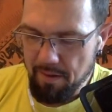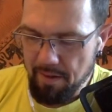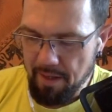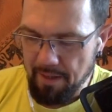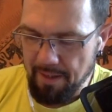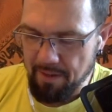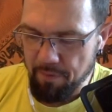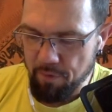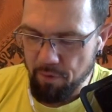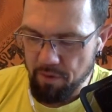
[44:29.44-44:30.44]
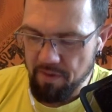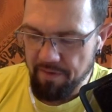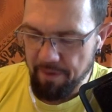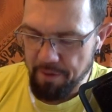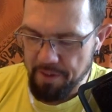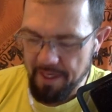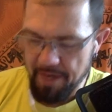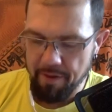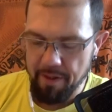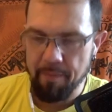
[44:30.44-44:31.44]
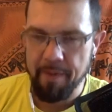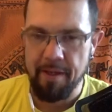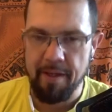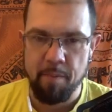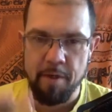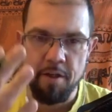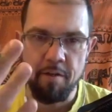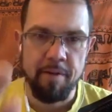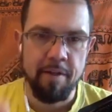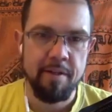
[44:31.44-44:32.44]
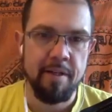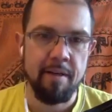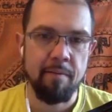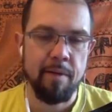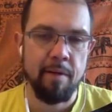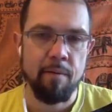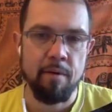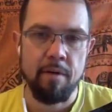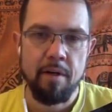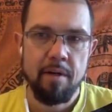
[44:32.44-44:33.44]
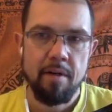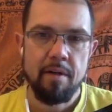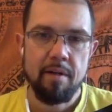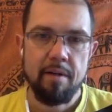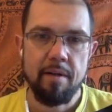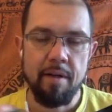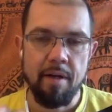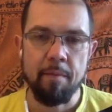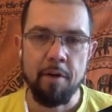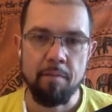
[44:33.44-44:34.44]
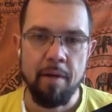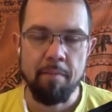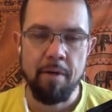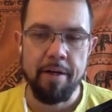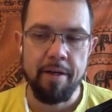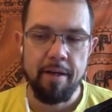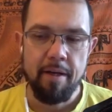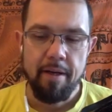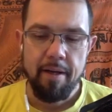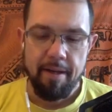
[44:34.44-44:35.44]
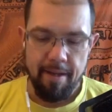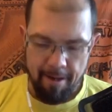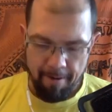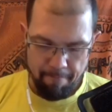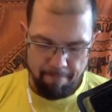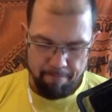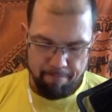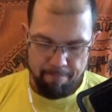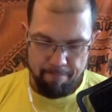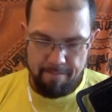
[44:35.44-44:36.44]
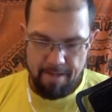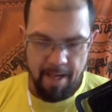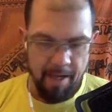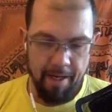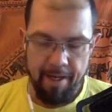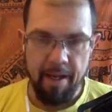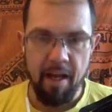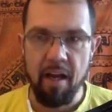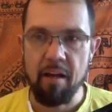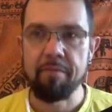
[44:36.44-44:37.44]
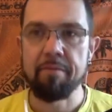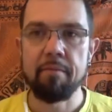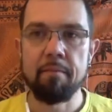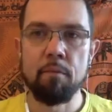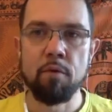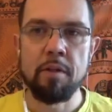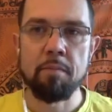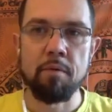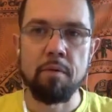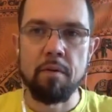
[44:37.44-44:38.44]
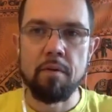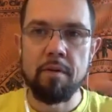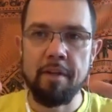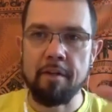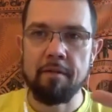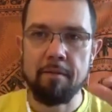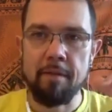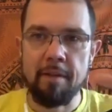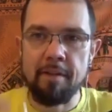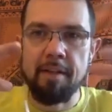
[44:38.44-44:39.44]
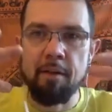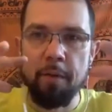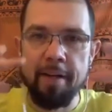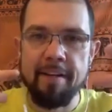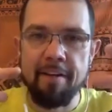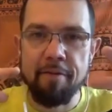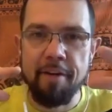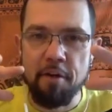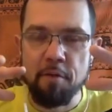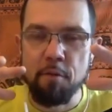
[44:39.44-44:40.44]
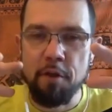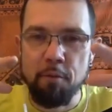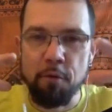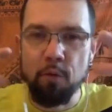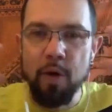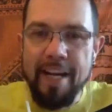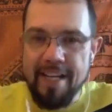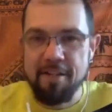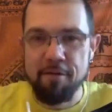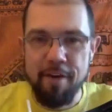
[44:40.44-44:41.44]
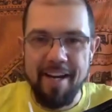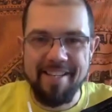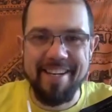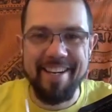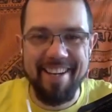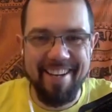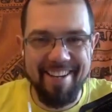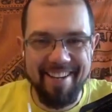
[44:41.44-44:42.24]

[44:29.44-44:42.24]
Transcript: yeah, and that's of course very scary. I mean, especially when you say when mm. you hmm. were, I'm not my body. Um, and again, I have multiple you know you see all my 10 fingers multiple ways of asking